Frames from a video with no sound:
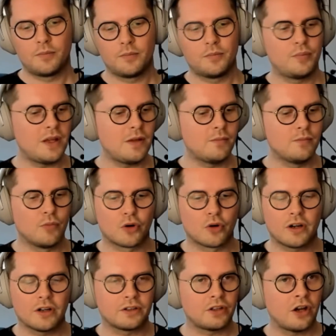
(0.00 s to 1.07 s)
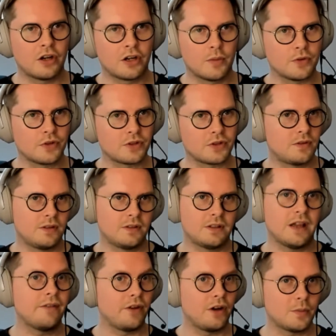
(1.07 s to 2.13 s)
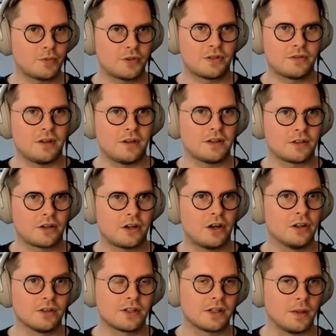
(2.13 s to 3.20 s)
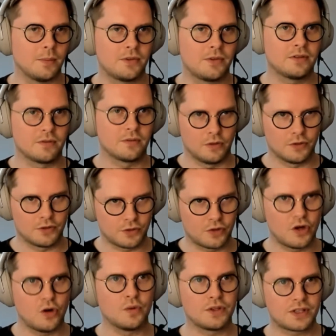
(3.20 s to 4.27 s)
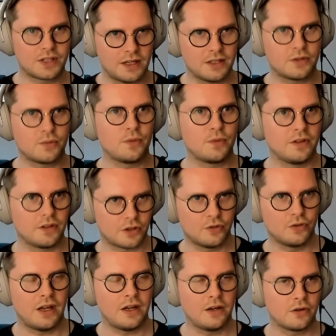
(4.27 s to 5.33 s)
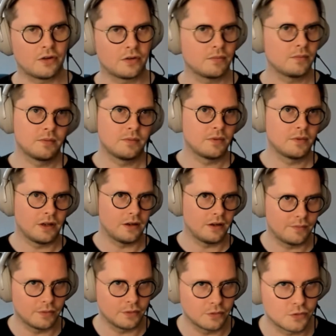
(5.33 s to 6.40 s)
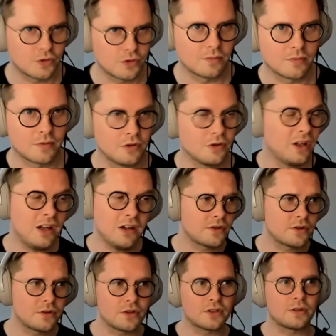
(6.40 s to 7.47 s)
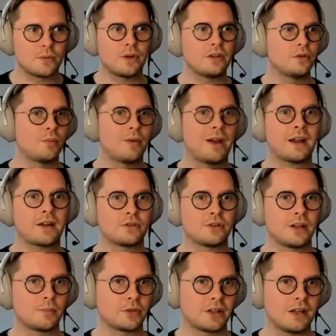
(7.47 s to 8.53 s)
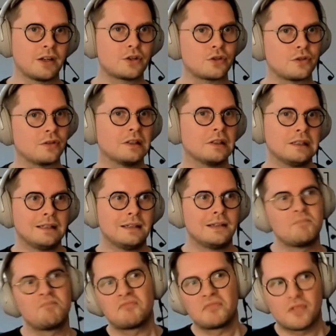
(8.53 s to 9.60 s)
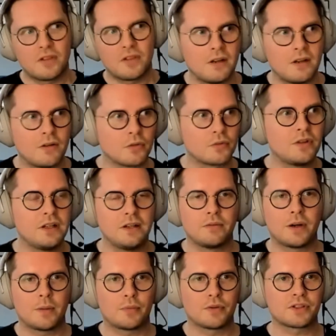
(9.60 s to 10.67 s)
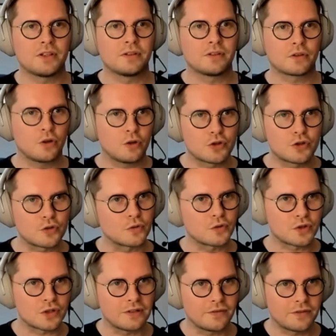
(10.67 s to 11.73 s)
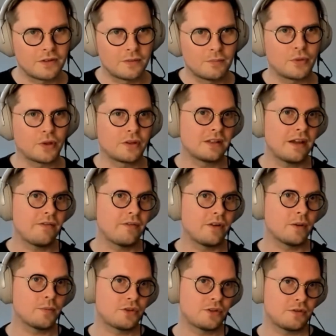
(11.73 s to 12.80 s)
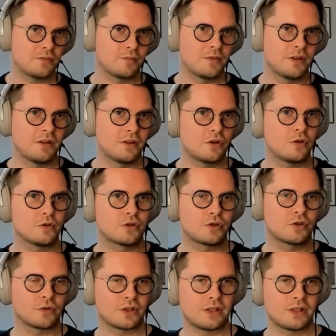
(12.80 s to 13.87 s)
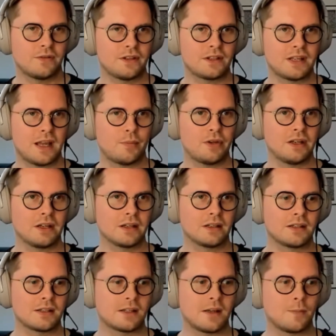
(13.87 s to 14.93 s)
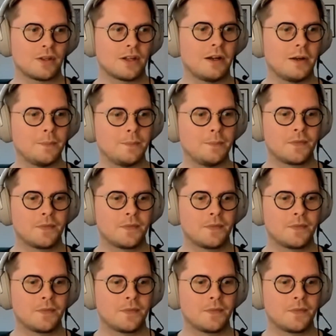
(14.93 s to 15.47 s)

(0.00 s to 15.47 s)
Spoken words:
be more autonomous. DevOps as a concept also coincides with this container evolution. Containers are just a way to package an application. They don't really represent the cultural shift, but the DevOps cultural shift is happening at the same time.